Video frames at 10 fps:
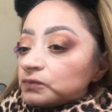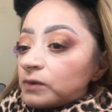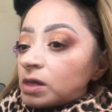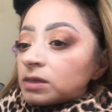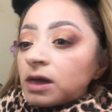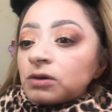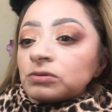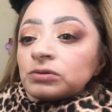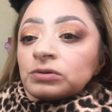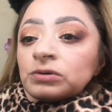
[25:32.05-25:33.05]
fallout
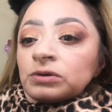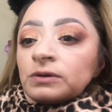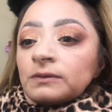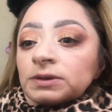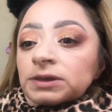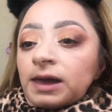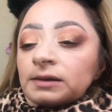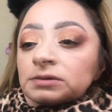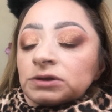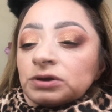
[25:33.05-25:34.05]
with
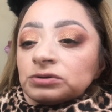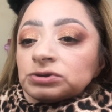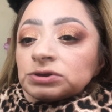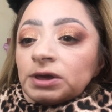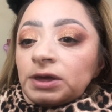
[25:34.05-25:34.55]
that glitter shade,